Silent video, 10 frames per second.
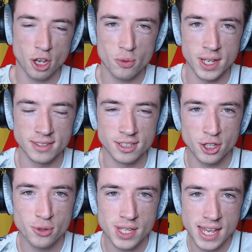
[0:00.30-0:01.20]
it is a new
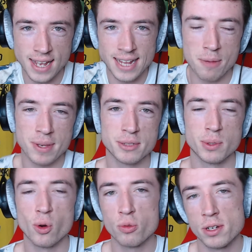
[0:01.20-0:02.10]
year, and that means we're
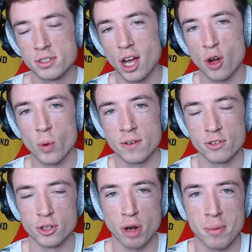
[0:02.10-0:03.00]
almost halfway through the
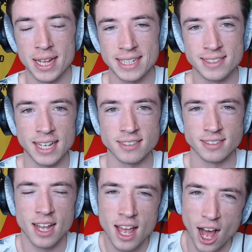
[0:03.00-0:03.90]
Premier League season.
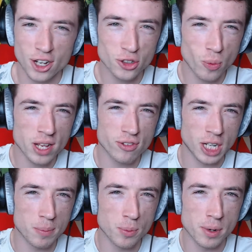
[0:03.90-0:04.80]
I could wait for a
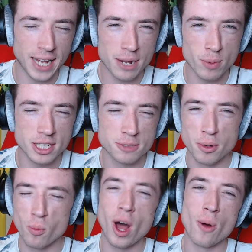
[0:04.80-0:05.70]
couple more game weeks, but
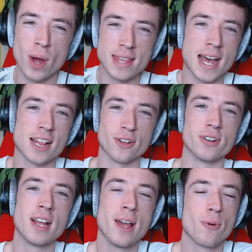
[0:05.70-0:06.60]
why wait that long?
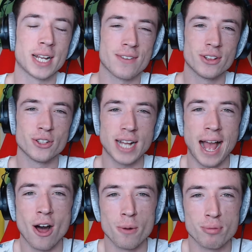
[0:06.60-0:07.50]
We're going to have a look at
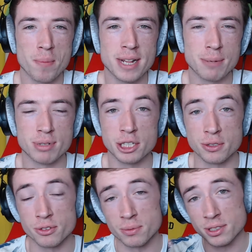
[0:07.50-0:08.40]
our Premier League predictions
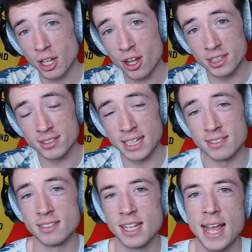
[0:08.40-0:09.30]
from the start of the
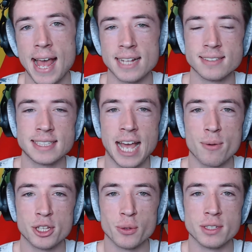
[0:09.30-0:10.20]
season and see how we're
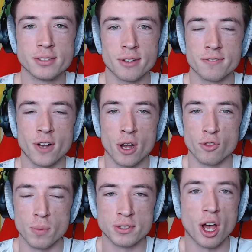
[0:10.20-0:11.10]
doing so far with
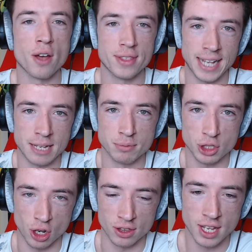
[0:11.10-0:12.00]
almost half the games
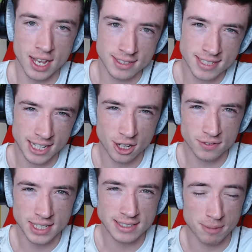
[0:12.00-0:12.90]
gone. Second half of the
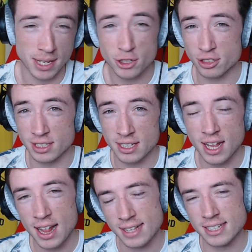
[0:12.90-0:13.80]
season could be interesting.
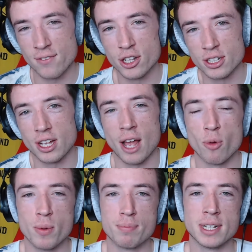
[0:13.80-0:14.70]
Let's have a look at what
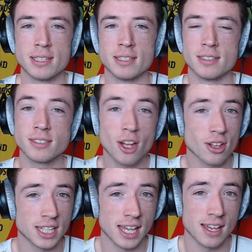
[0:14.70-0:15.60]
we predicted at the start of the
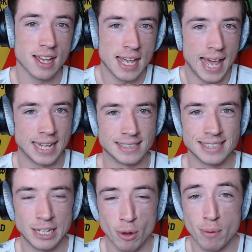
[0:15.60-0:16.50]
year and see
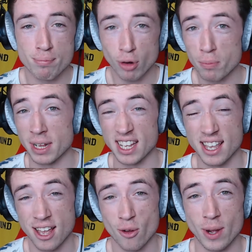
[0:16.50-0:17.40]
where we probably
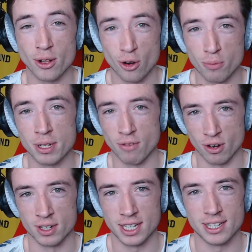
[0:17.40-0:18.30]
went horribly wrong.
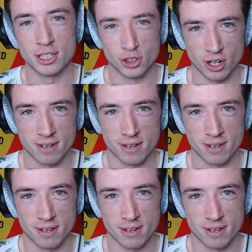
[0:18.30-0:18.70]
Enjoy.